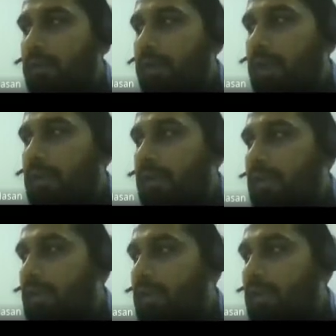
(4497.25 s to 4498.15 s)
right?
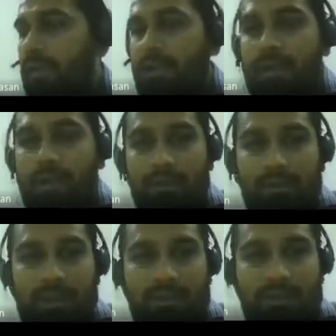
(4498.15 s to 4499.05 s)
Okay,
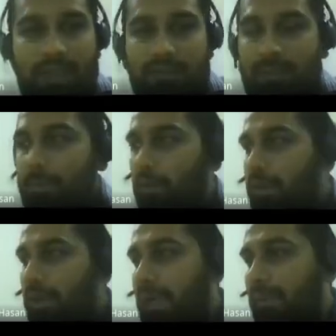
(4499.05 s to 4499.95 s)
so let's see how the
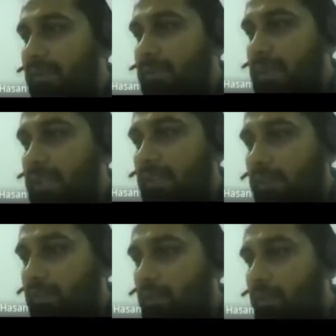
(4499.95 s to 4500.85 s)
program is
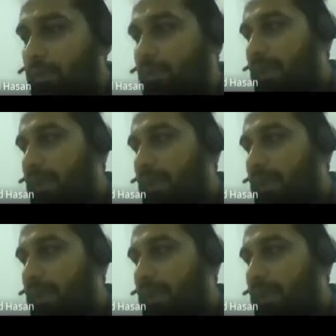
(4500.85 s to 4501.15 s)
behaving. So what we are